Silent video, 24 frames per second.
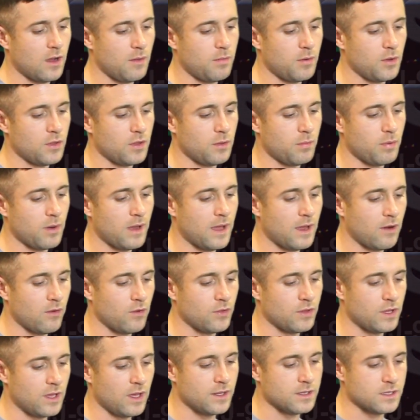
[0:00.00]
up on the player
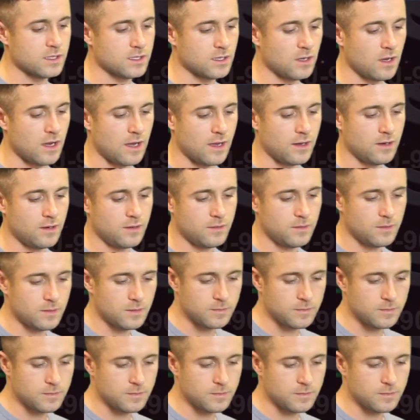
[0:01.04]
on the other side.